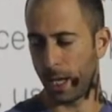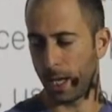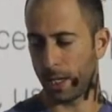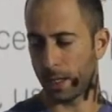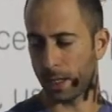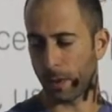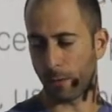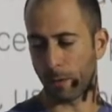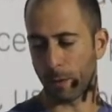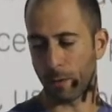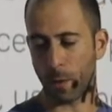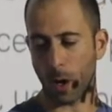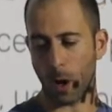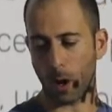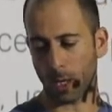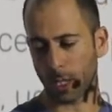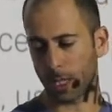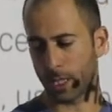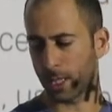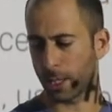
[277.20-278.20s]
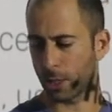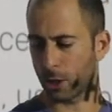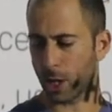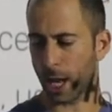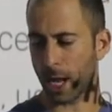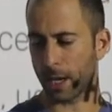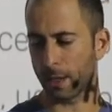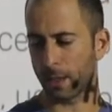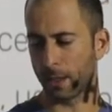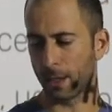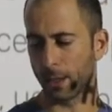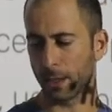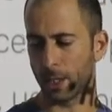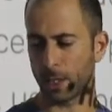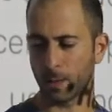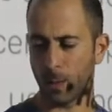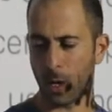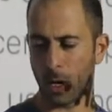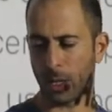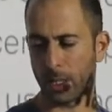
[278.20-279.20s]
different marketing channels,
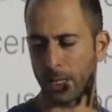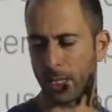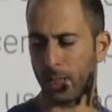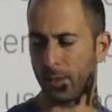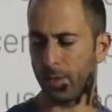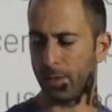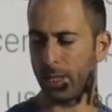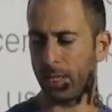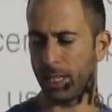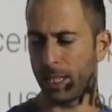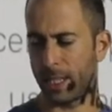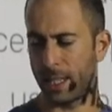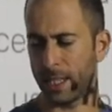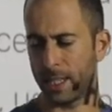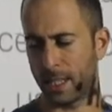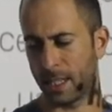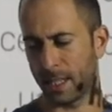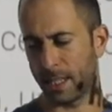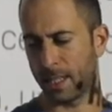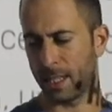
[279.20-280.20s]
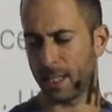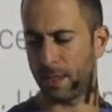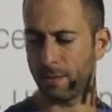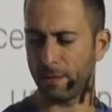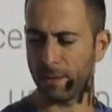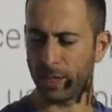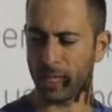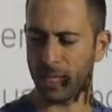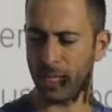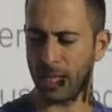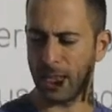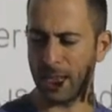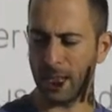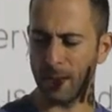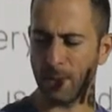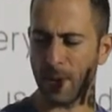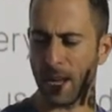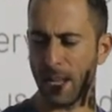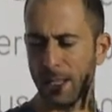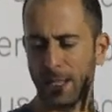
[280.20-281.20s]
smart TV, linear TV,
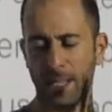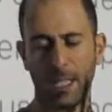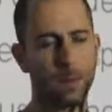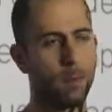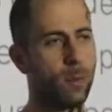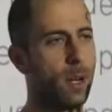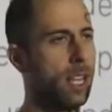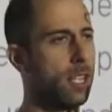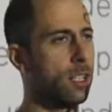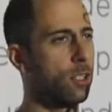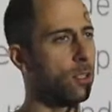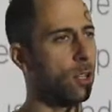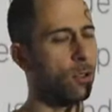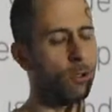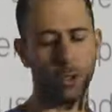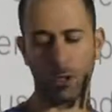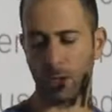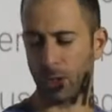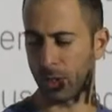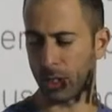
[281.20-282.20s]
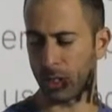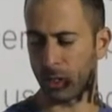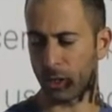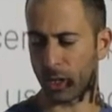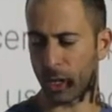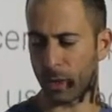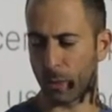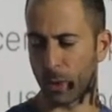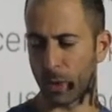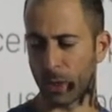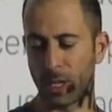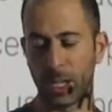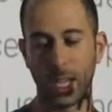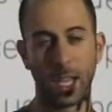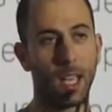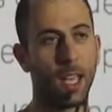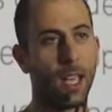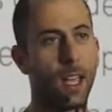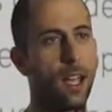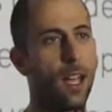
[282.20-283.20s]
email, display, social, and so on.
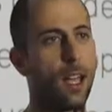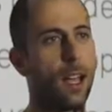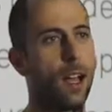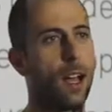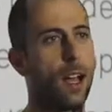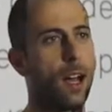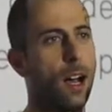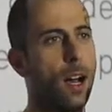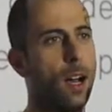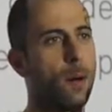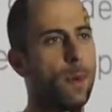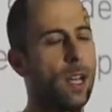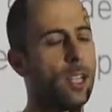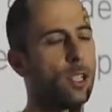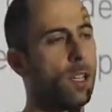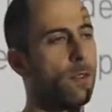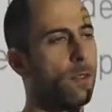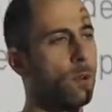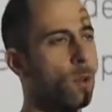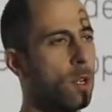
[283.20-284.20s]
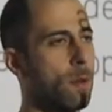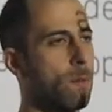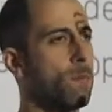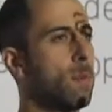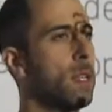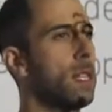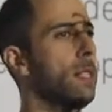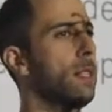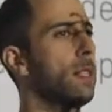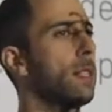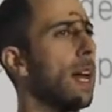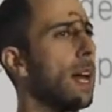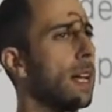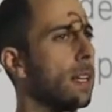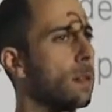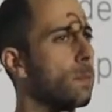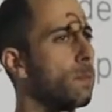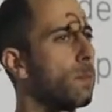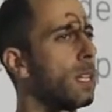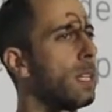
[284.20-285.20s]
And so if you want to build
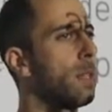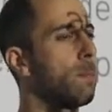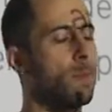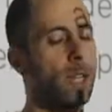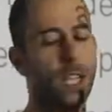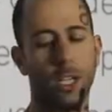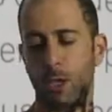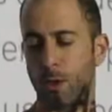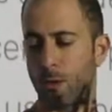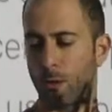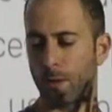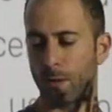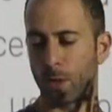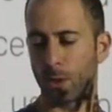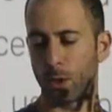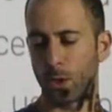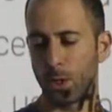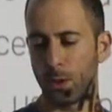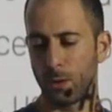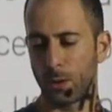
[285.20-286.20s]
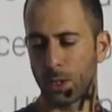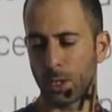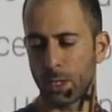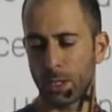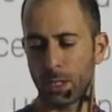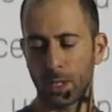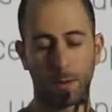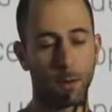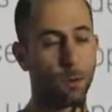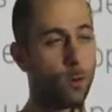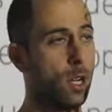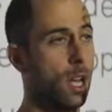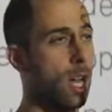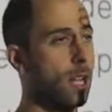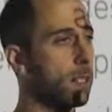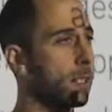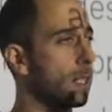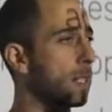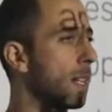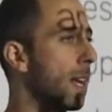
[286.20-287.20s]
that complete picture of your users, if you want to
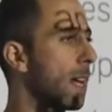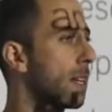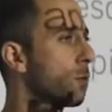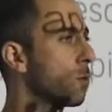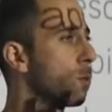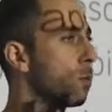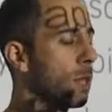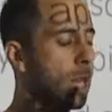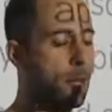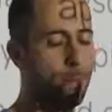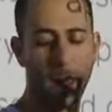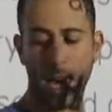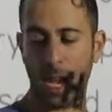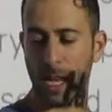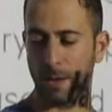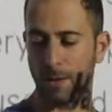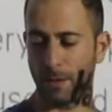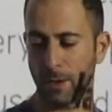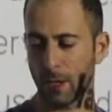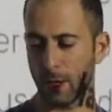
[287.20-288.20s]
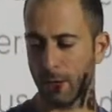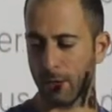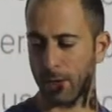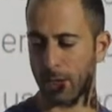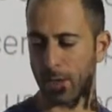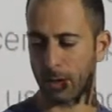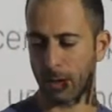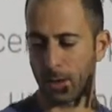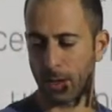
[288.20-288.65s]
understand all their behavior and